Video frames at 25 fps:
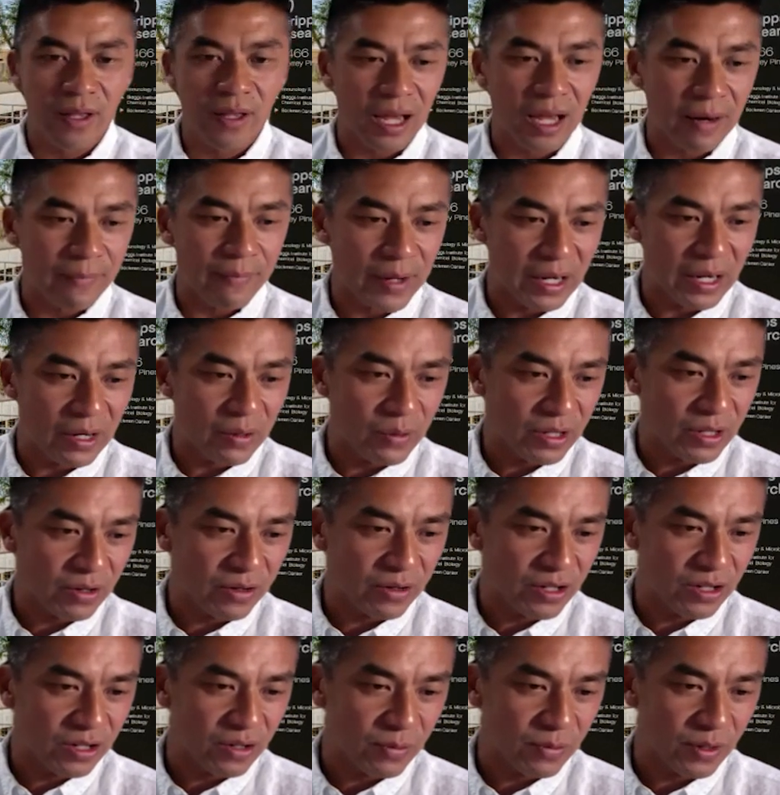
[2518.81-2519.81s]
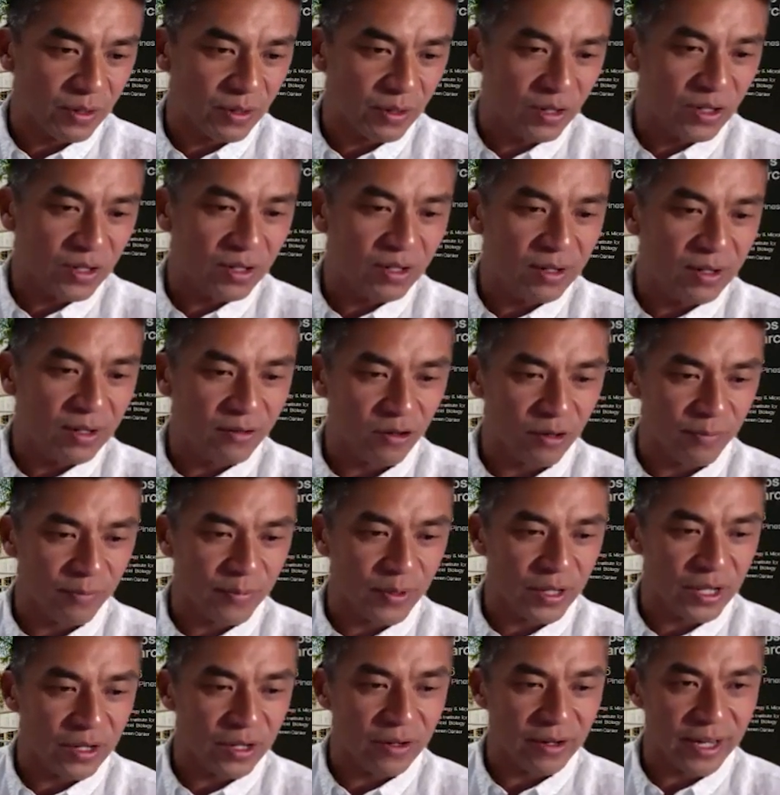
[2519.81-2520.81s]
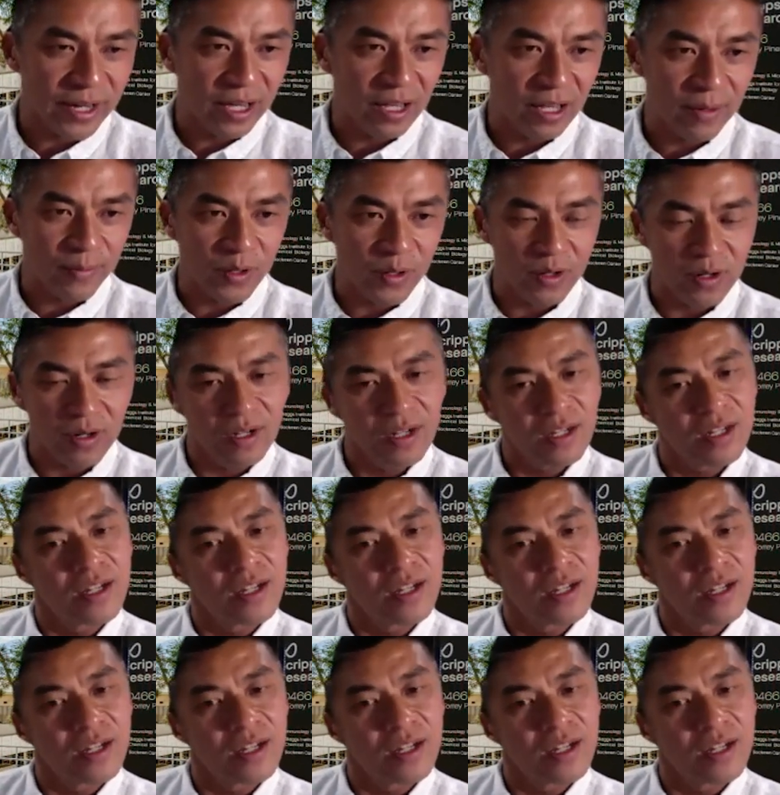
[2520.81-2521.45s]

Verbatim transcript: collaborated with Kristen Wilson, a group leader at Caliper.